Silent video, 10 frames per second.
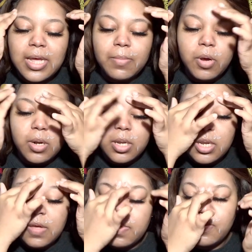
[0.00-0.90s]
gonna
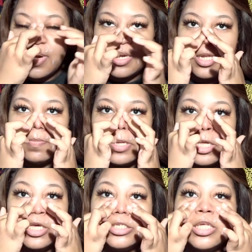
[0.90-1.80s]
love the product
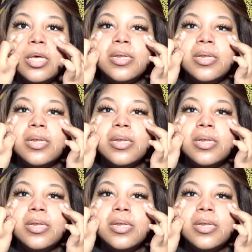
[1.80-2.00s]
because